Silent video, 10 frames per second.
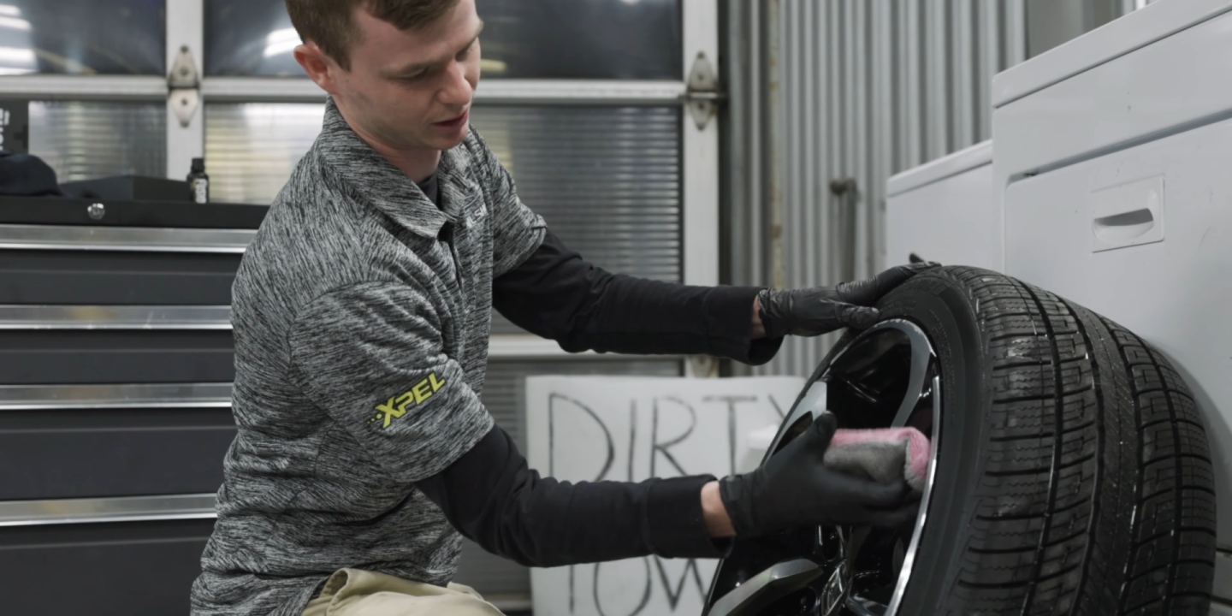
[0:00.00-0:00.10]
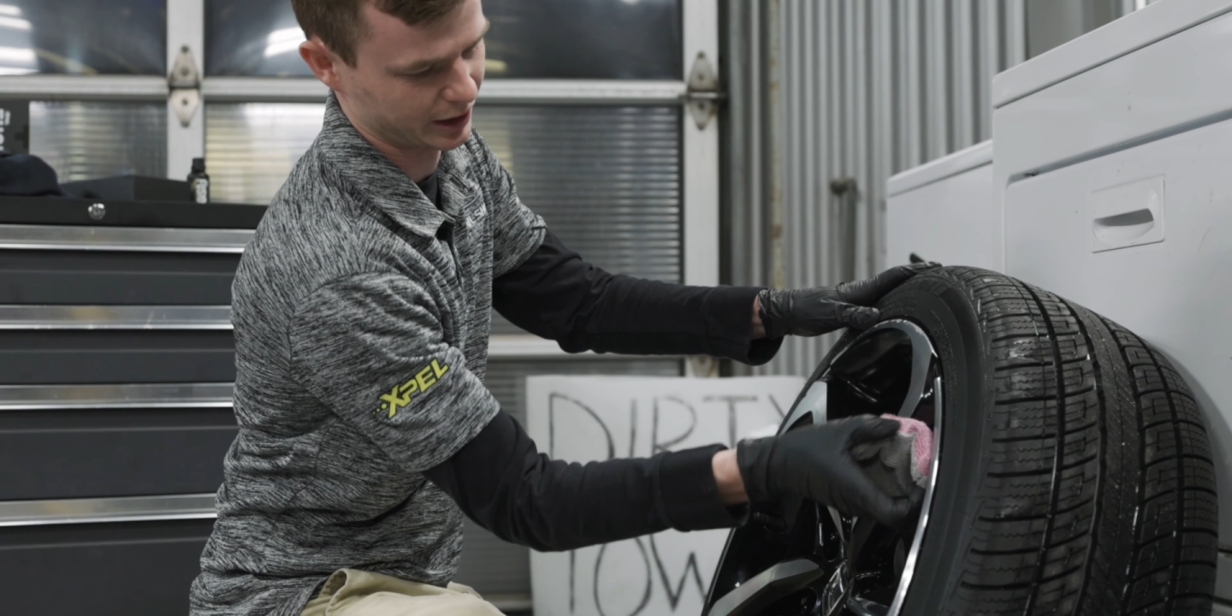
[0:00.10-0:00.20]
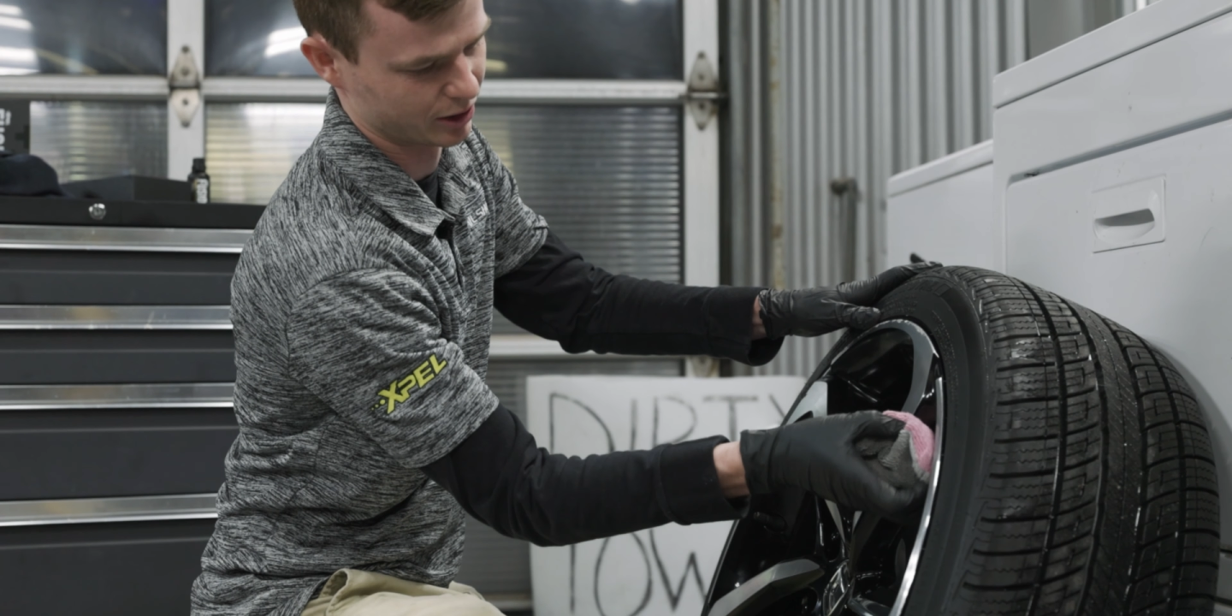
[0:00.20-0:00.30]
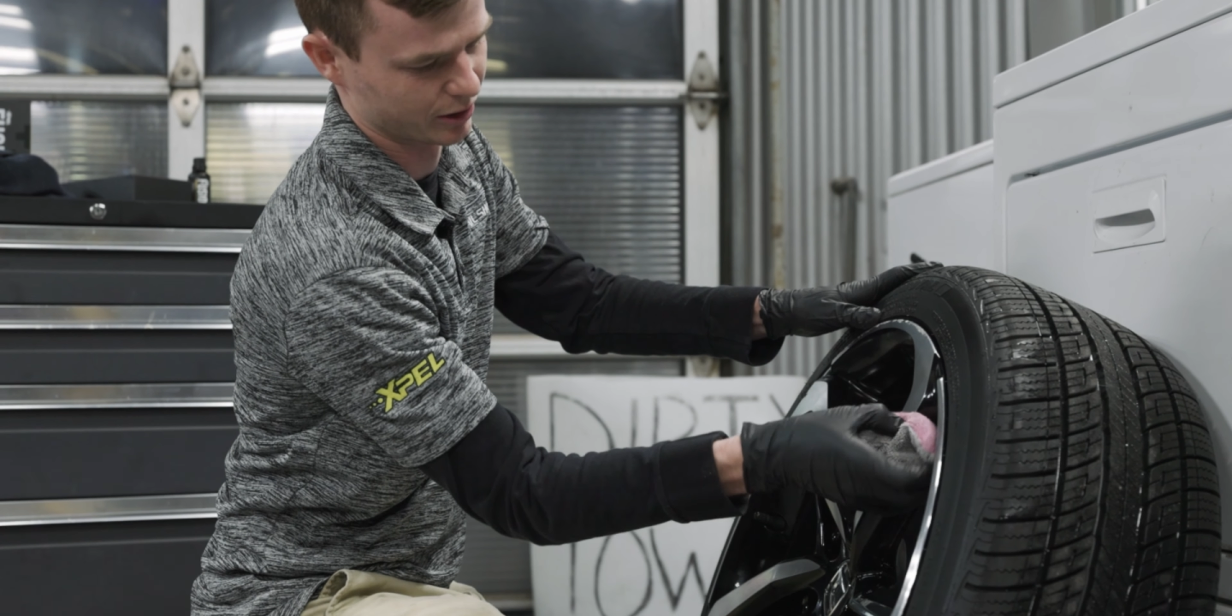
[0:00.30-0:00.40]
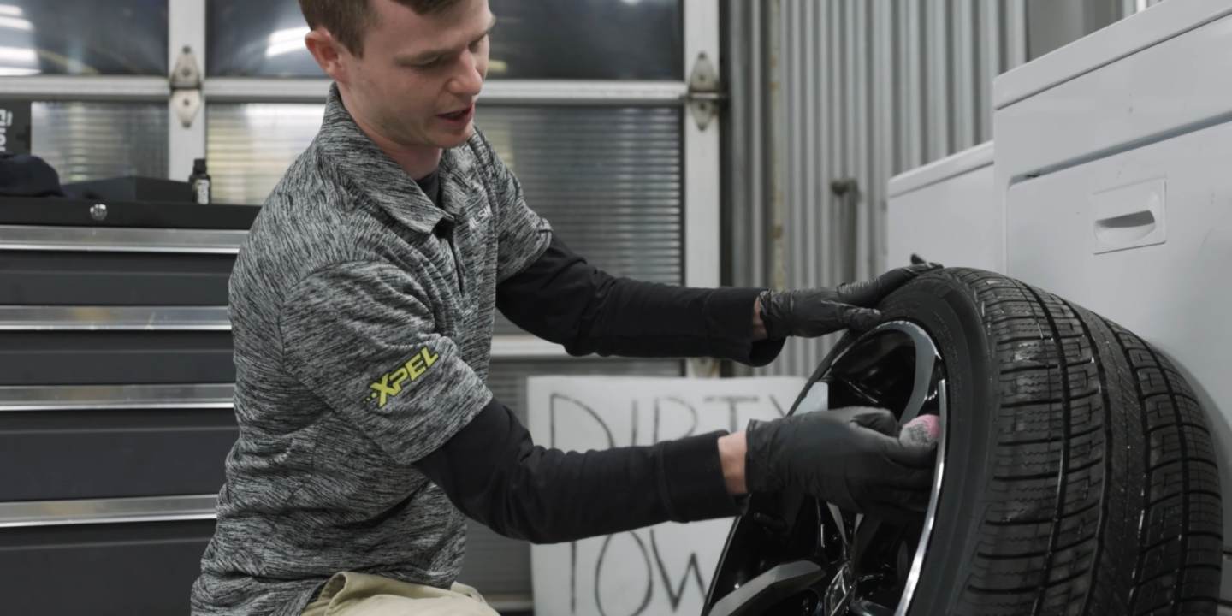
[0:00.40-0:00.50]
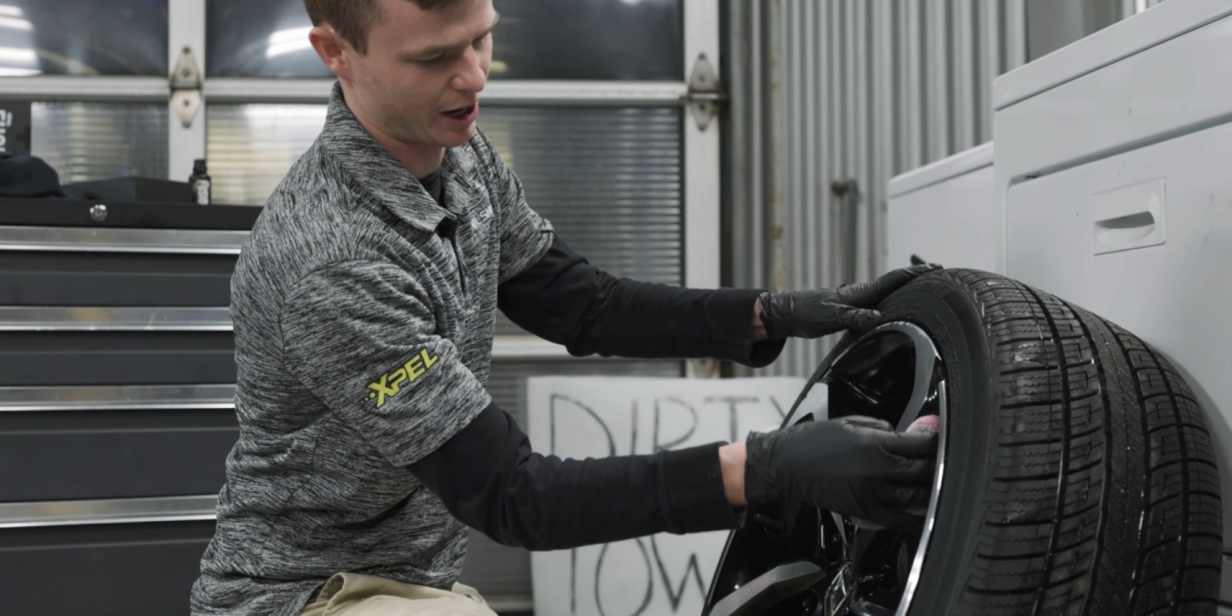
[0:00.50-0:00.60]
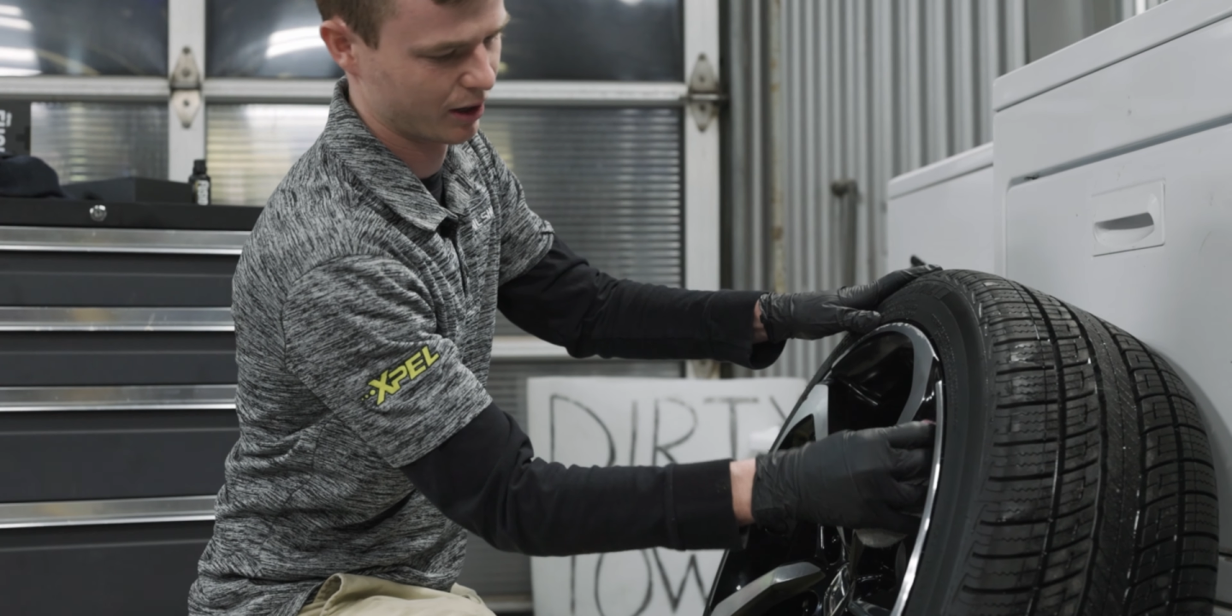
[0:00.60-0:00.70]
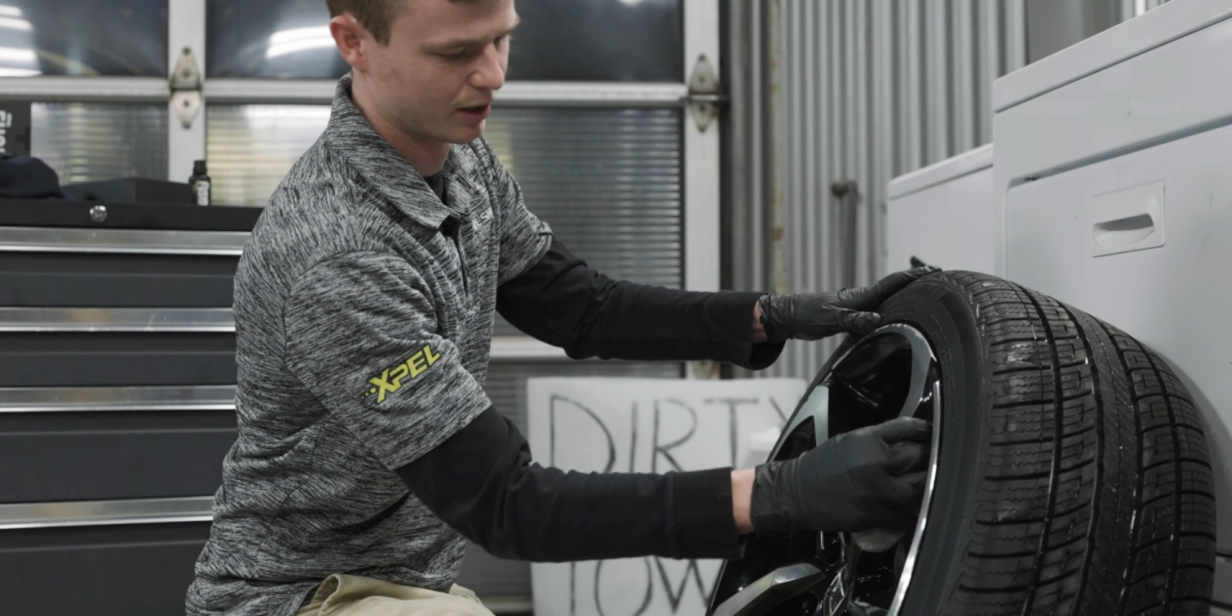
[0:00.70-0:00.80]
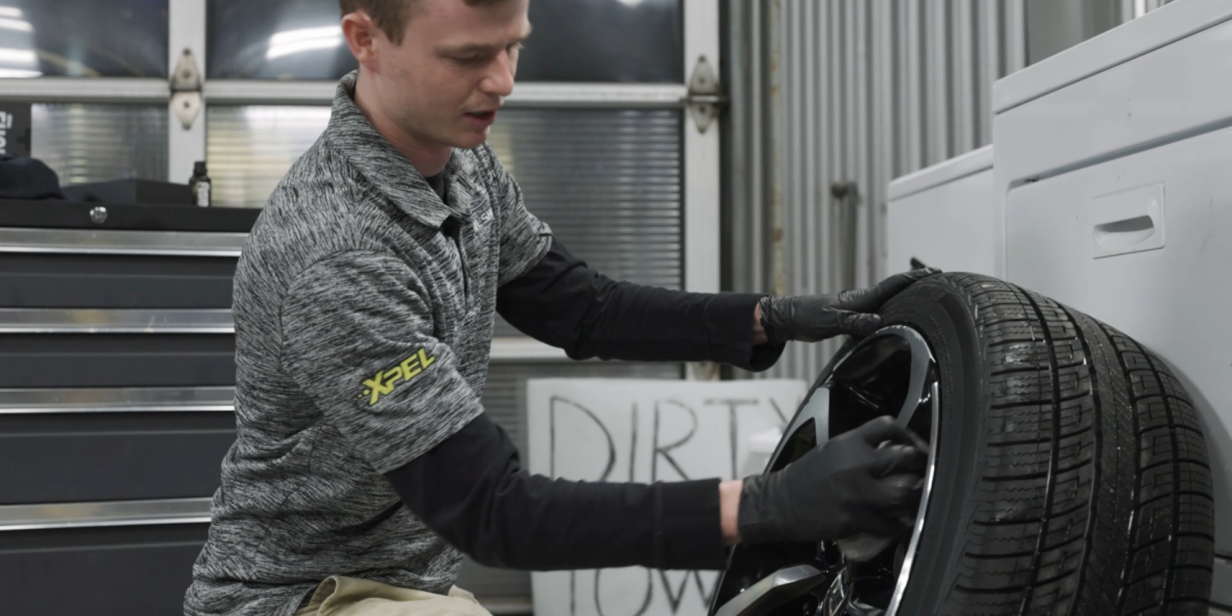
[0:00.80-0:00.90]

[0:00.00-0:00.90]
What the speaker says: leader there,